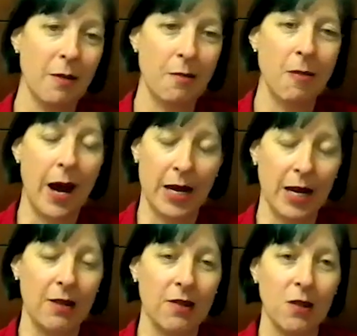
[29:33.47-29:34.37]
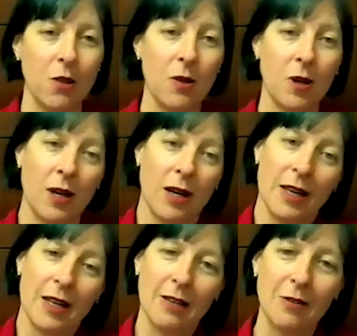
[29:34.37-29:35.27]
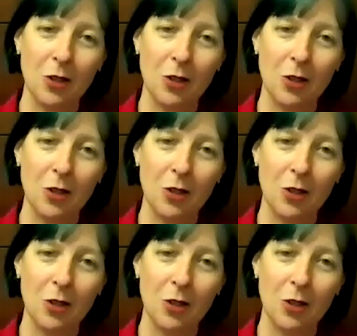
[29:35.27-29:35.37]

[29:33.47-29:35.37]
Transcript: may. And so I think,